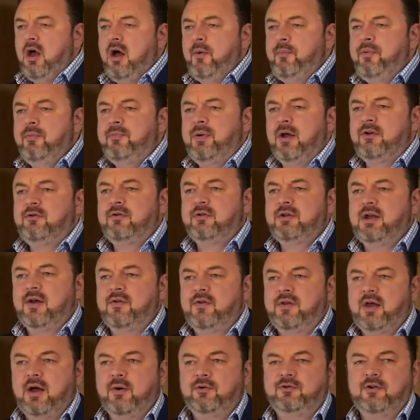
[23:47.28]
I put petrol the
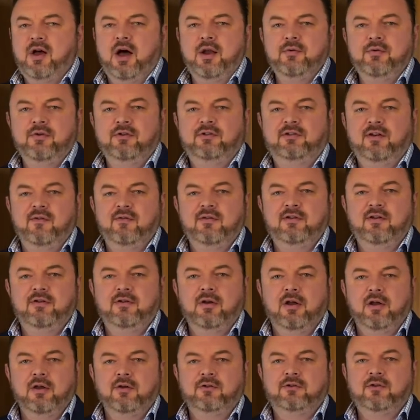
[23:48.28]
other day. It was
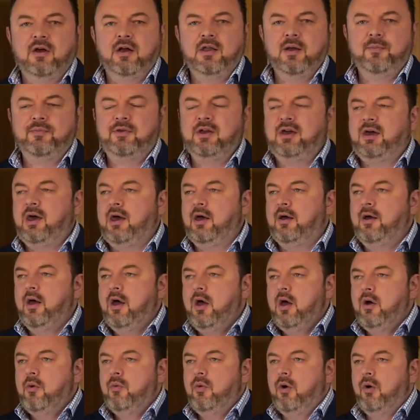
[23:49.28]
$170, and I'm
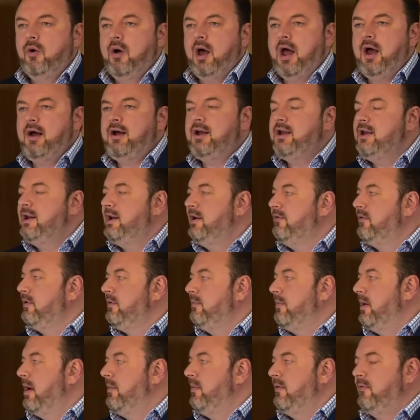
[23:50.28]
thinking, well, how can you live
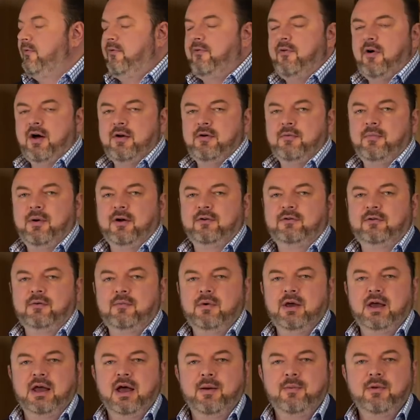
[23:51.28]
in Melbourne for $400 a
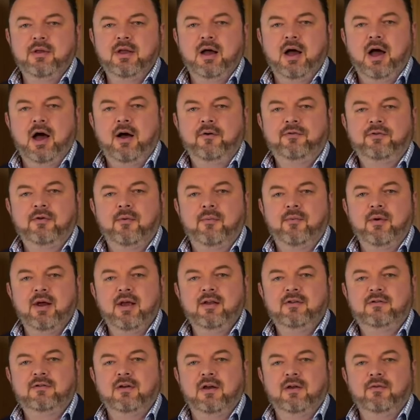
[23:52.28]
week? I mean, after
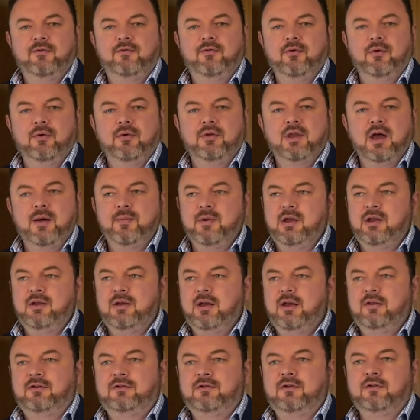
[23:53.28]
rent and food,
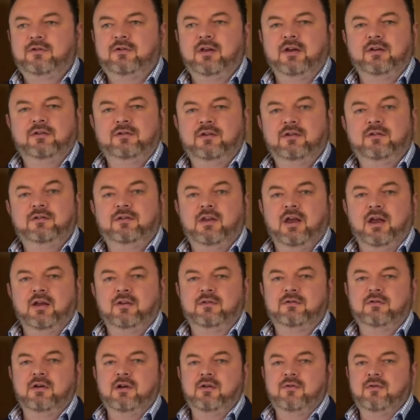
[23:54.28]
it's just existing.
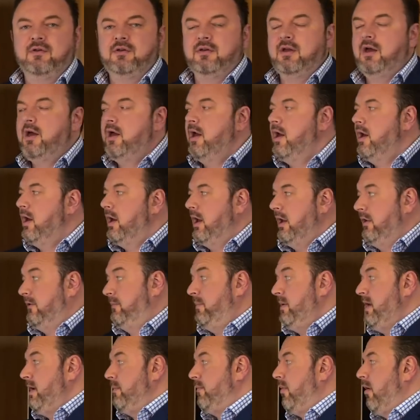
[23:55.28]
It's not even.
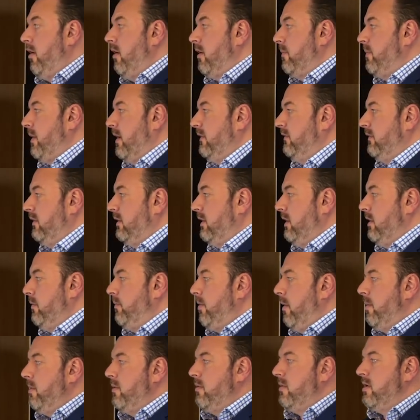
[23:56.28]
It's being broke basically. You
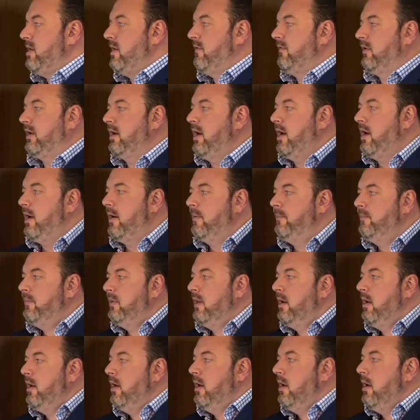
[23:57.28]
probably won't have a car,
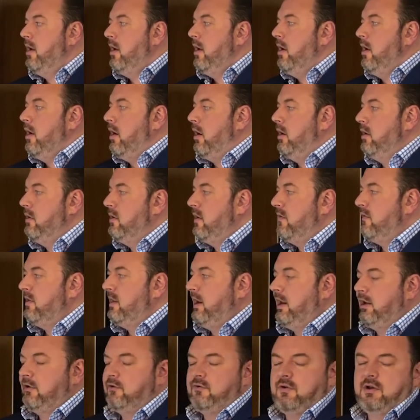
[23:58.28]
or you have an
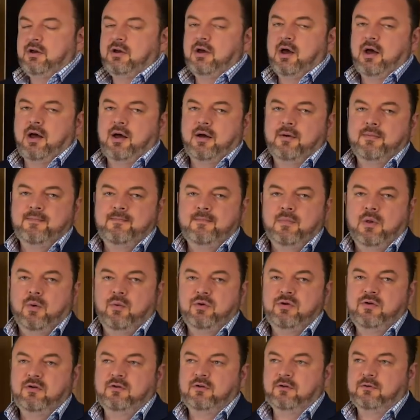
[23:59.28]
electric car,
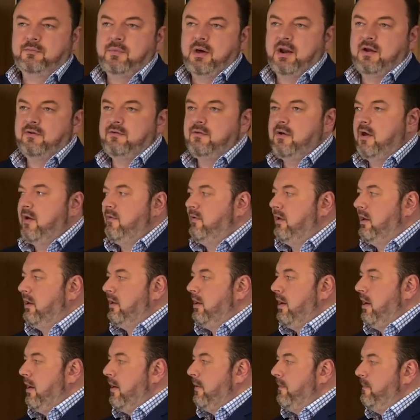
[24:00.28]
which is as bad as not having a
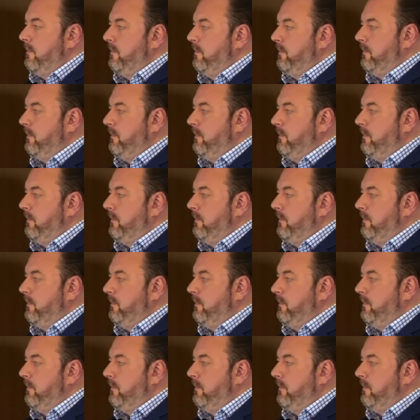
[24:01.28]
car.